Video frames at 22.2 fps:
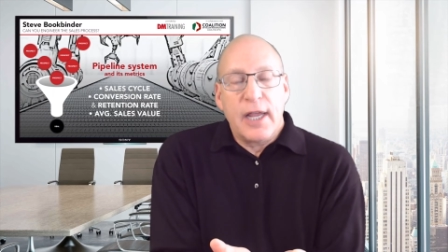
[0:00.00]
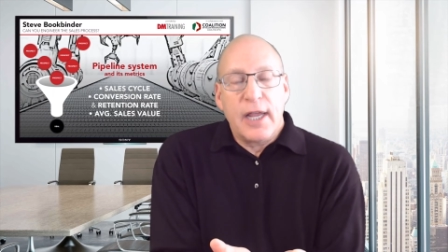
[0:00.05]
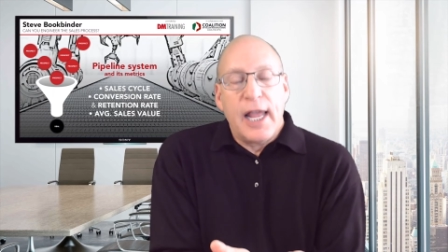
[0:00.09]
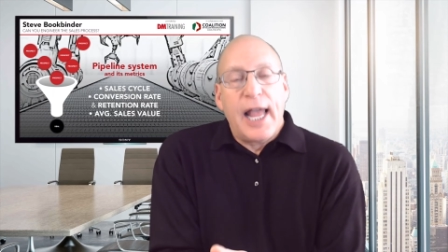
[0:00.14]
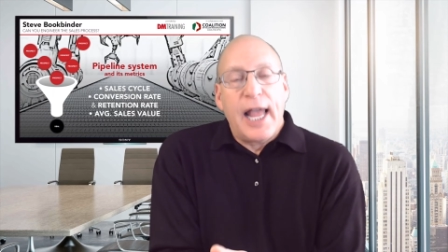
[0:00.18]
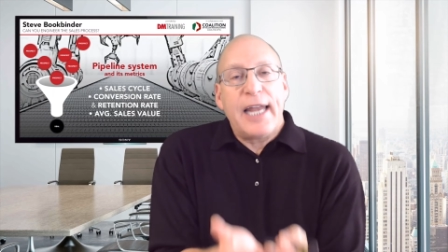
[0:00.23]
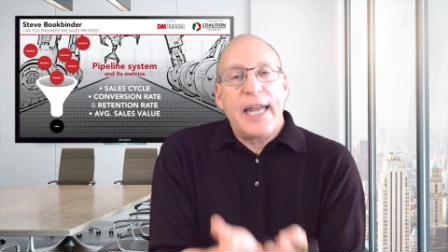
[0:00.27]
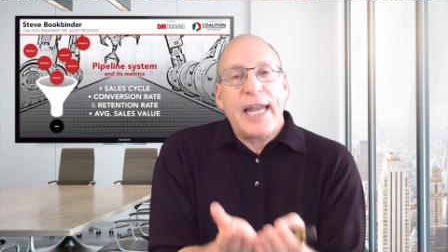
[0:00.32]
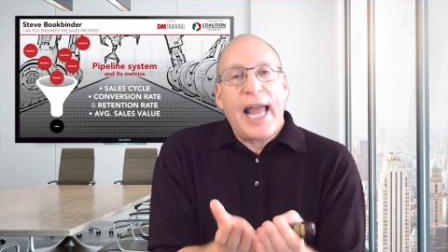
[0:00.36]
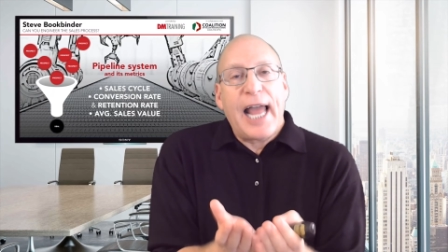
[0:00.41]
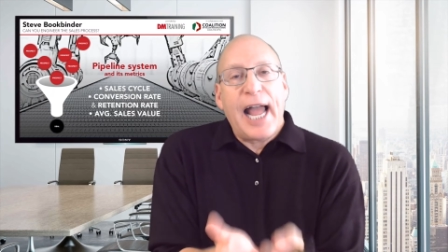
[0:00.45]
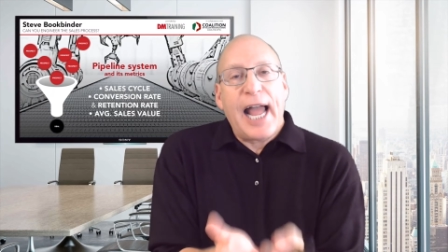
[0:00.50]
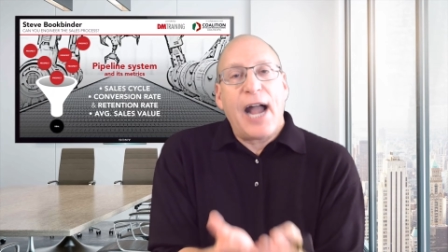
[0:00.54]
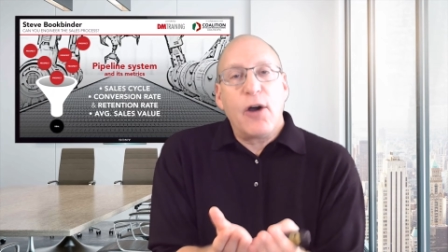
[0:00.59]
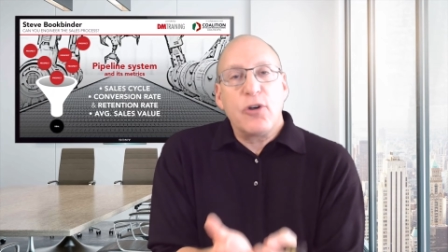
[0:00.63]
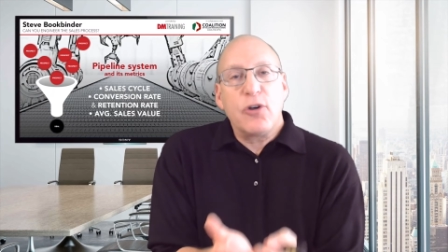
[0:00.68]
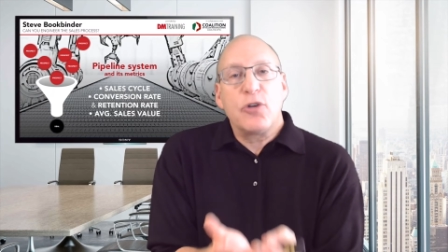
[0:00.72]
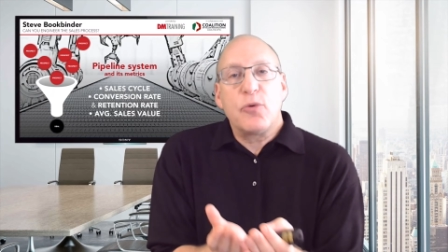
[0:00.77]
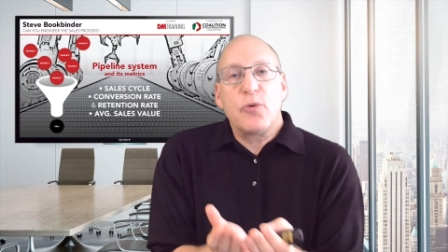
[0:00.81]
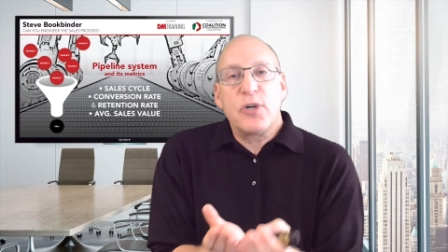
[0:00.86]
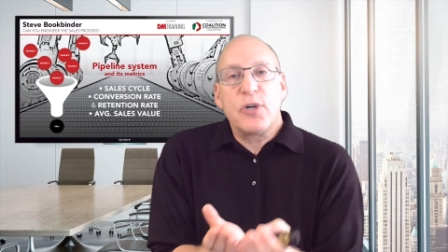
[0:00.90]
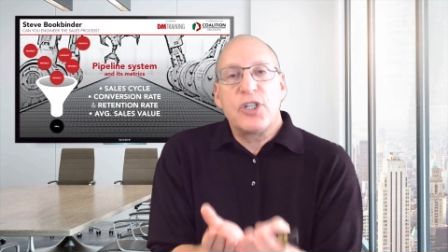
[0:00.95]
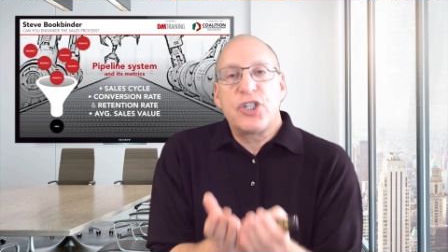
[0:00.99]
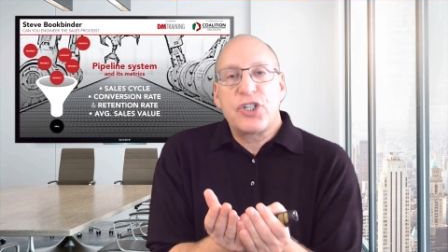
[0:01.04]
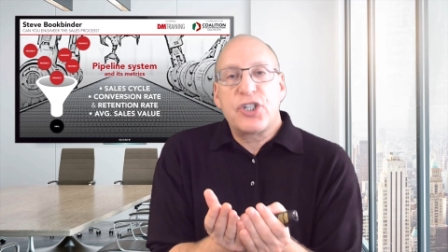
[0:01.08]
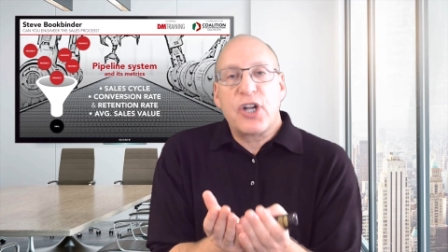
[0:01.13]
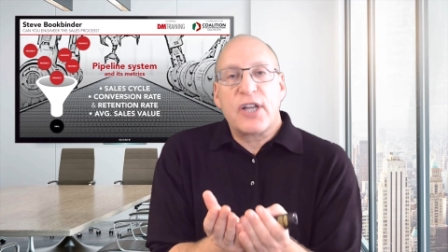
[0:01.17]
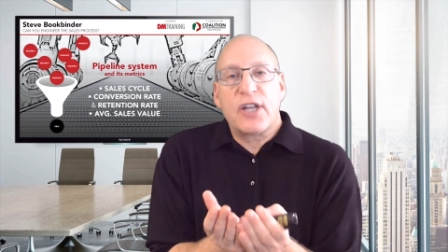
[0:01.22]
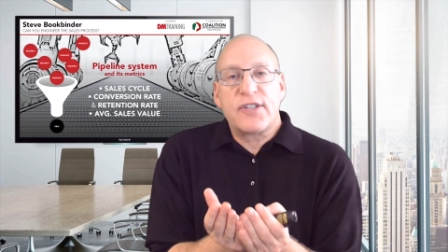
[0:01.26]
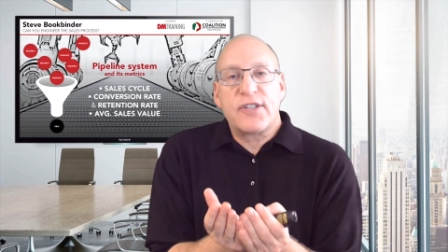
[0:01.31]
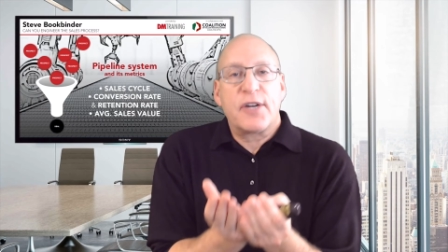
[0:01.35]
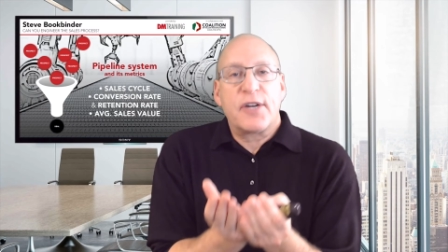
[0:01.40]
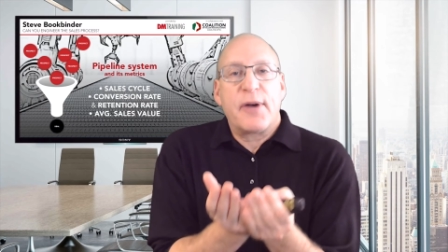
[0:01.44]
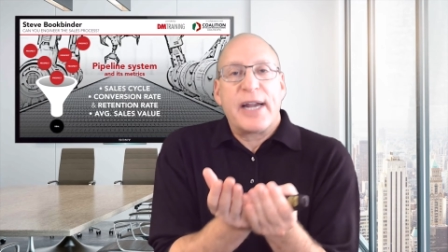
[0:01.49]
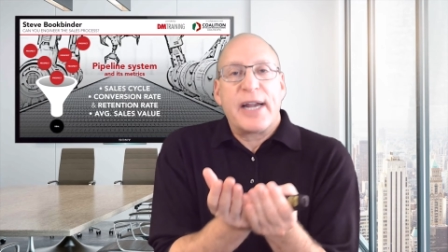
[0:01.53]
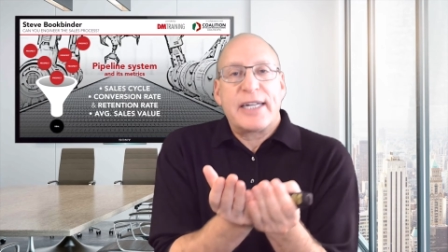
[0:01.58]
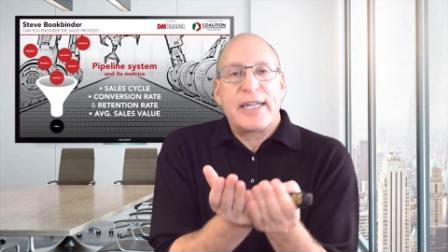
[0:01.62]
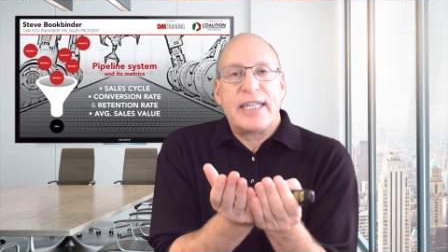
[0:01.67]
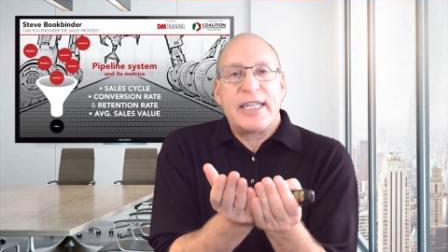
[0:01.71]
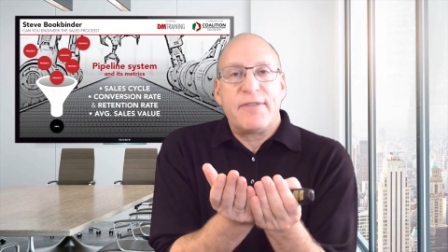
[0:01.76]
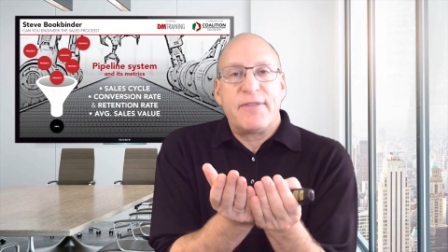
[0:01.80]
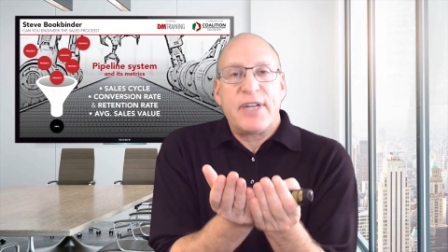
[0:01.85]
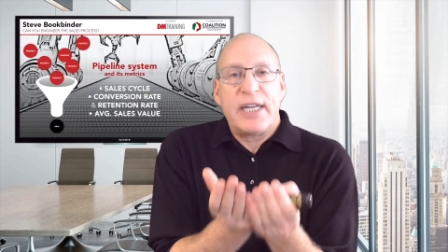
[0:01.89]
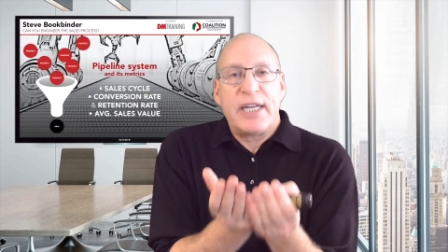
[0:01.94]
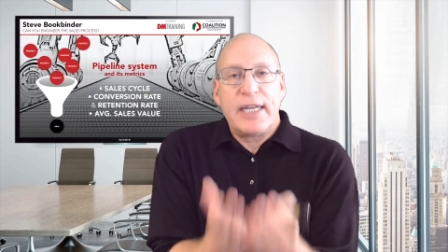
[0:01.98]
and how to adjust their activity